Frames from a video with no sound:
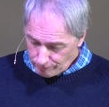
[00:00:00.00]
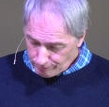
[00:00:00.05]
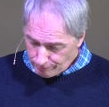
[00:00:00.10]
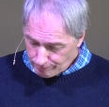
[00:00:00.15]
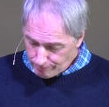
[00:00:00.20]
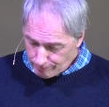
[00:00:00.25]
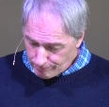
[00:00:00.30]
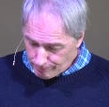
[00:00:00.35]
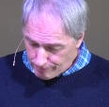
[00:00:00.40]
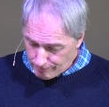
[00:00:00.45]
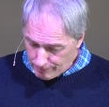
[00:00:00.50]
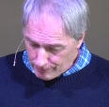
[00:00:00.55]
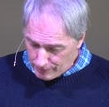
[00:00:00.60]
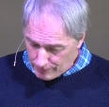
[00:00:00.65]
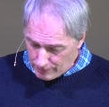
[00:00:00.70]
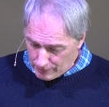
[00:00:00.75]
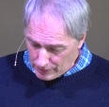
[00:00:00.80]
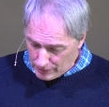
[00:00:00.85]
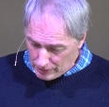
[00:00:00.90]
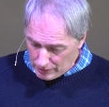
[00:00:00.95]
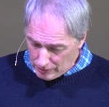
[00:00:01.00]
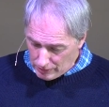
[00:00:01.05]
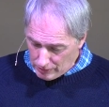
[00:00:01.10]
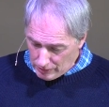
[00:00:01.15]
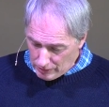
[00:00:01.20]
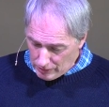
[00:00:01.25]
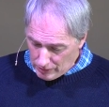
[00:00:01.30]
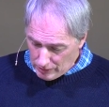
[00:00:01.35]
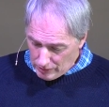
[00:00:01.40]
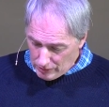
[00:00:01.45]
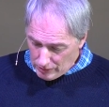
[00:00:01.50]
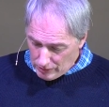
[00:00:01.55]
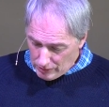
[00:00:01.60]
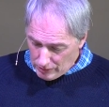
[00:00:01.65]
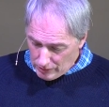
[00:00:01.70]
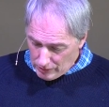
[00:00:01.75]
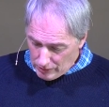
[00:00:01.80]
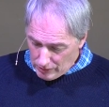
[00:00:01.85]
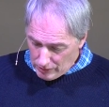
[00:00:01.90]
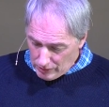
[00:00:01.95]

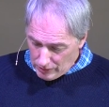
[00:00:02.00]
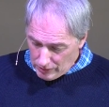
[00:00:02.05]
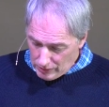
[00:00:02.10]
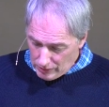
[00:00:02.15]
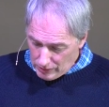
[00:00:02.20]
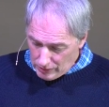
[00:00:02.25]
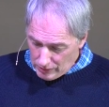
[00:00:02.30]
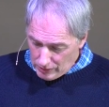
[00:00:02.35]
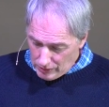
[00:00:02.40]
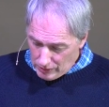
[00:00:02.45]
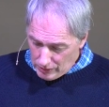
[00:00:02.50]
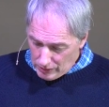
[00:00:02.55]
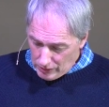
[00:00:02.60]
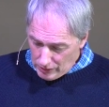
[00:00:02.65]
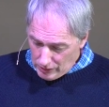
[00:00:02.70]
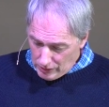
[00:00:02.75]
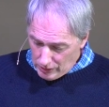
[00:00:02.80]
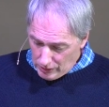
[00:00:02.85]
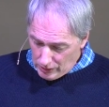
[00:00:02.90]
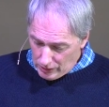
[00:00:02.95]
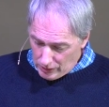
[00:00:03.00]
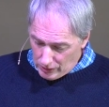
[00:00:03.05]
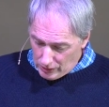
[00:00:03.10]
(silence)